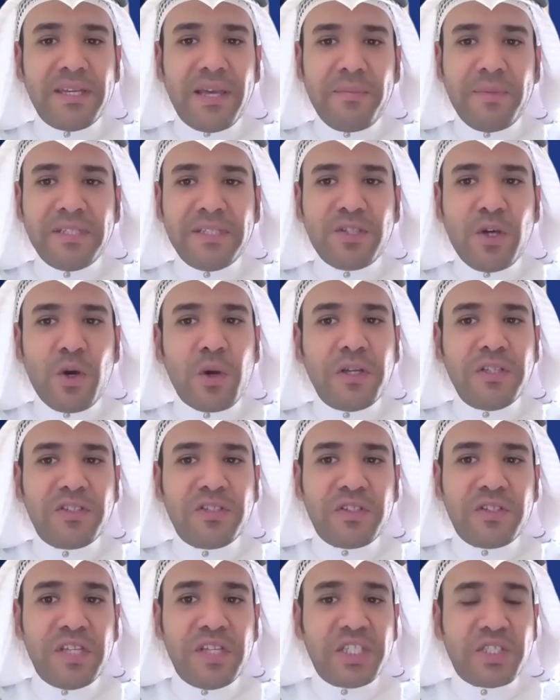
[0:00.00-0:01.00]
I mean, talking to
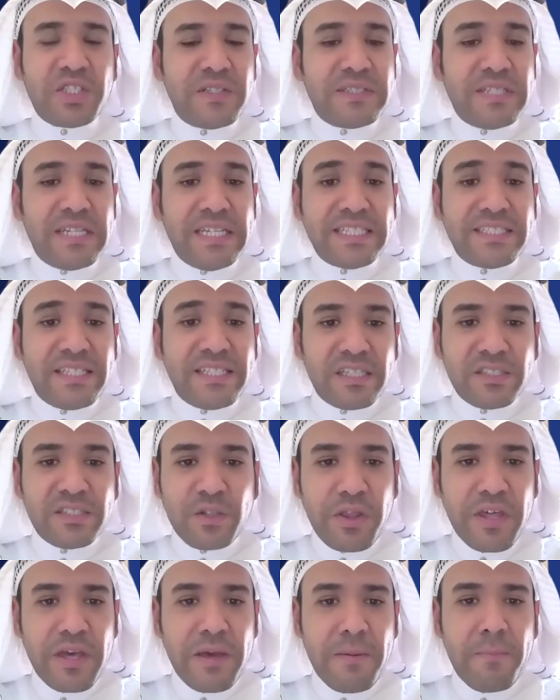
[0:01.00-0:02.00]
teachers, listening to
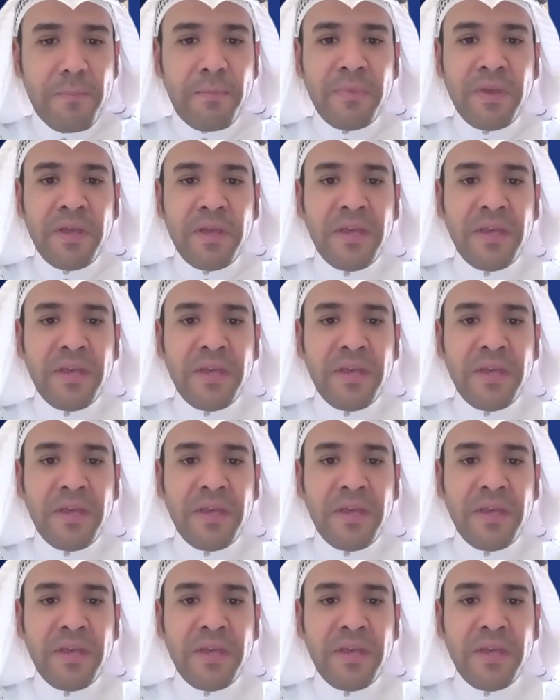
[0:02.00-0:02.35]
them,